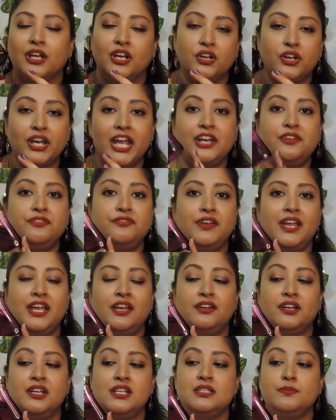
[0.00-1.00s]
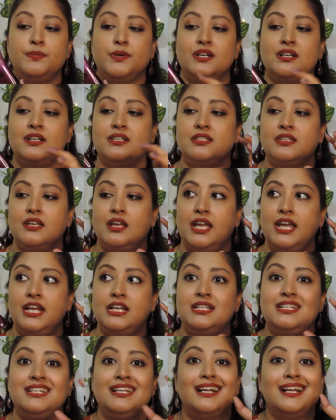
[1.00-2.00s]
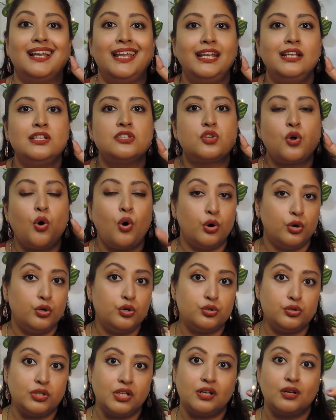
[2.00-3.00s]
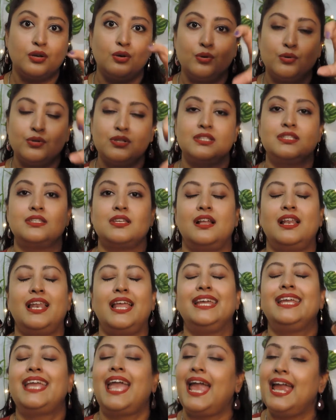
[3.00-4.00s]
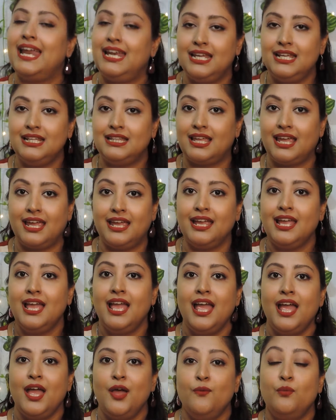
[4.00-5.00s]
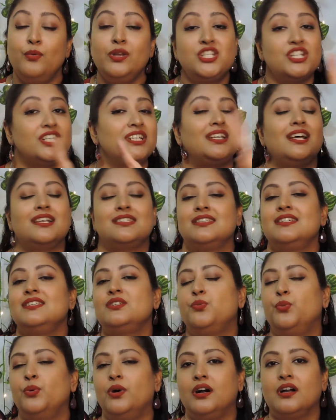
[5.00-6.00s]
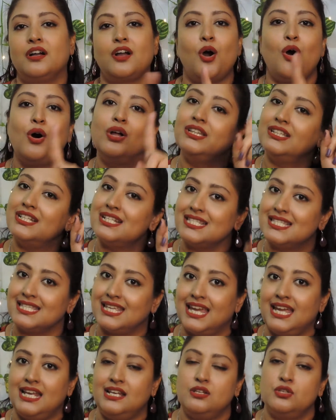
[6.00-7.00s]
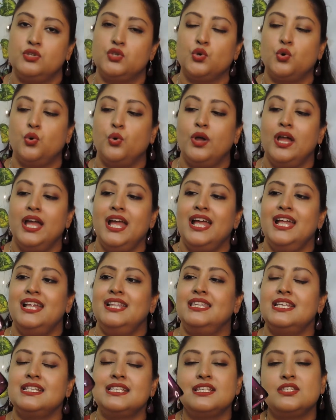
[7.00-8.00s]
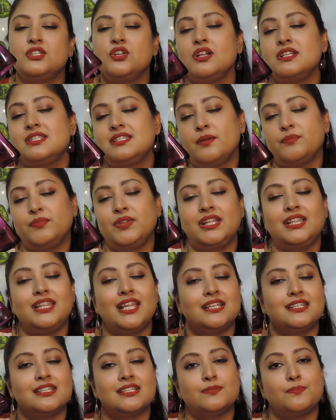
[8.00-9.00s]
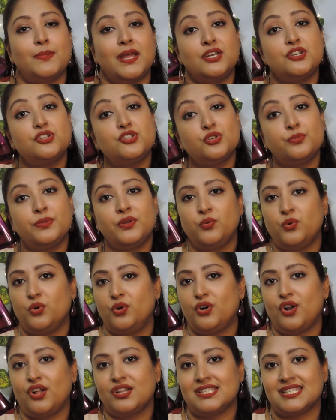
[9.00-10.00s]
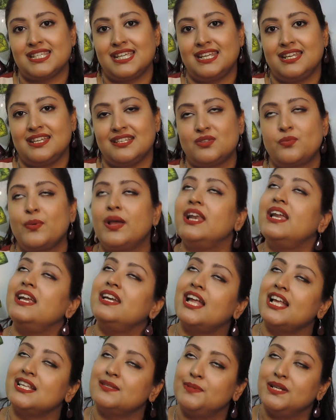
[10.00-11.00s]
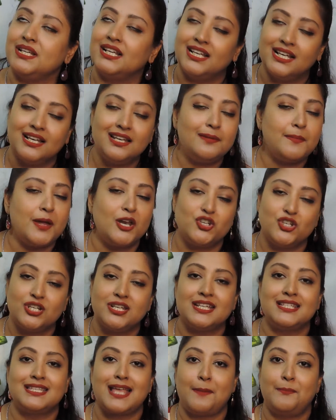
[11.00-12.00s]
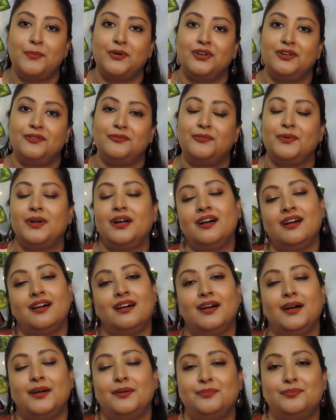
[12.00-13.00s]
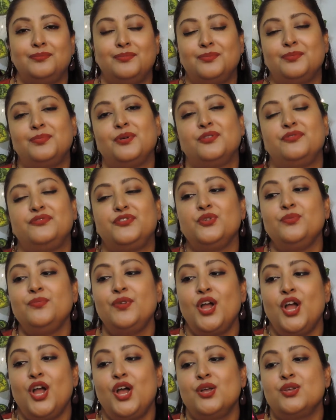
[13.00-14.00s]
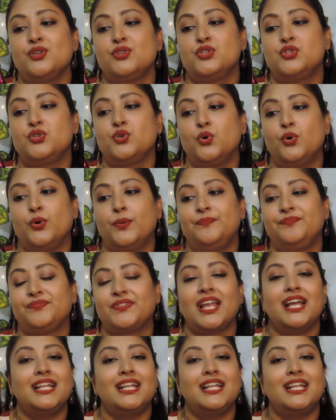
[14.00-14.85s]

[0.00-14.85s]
great fragrance, because it clings onto the clothes like anything, which it doesn't work on the skin. So this is not something that is meant to be worn on skin as well. It has been clearly mentioned as apparel perfume. So